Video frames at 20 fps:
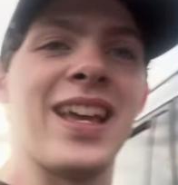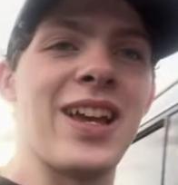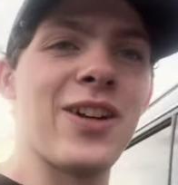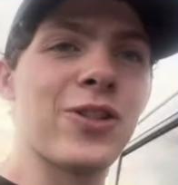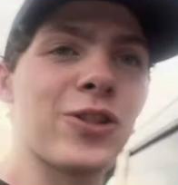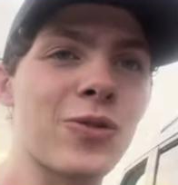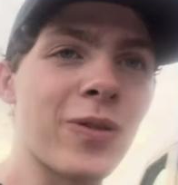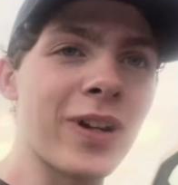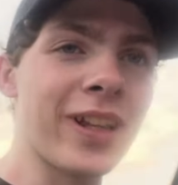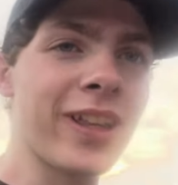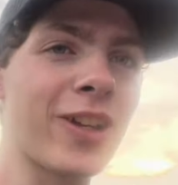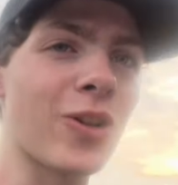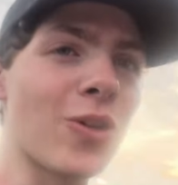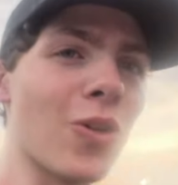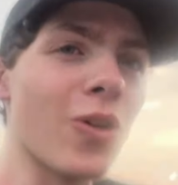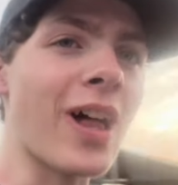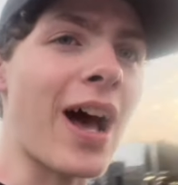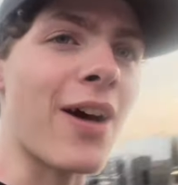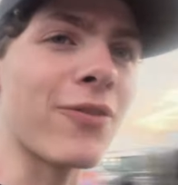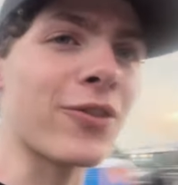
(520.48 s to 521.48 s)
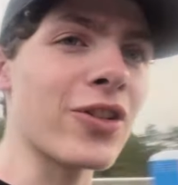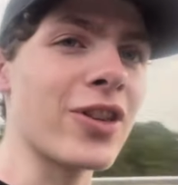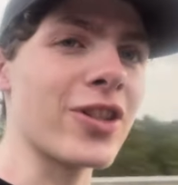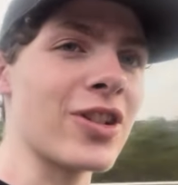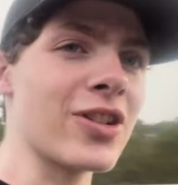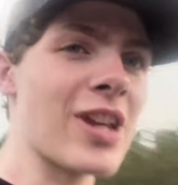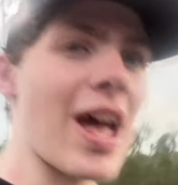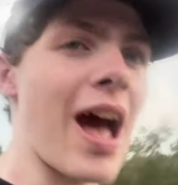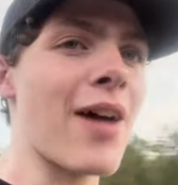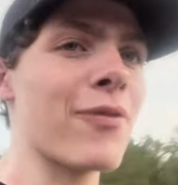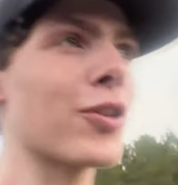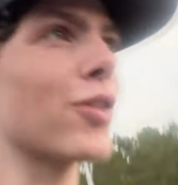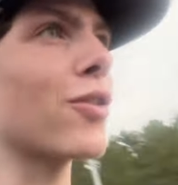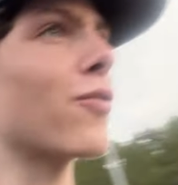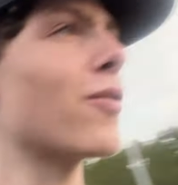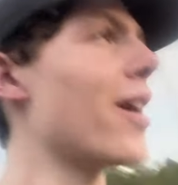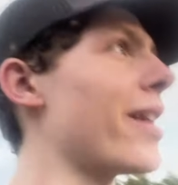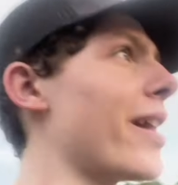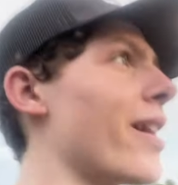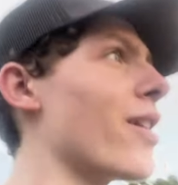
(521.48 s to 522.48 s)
It was really cool after the after the run.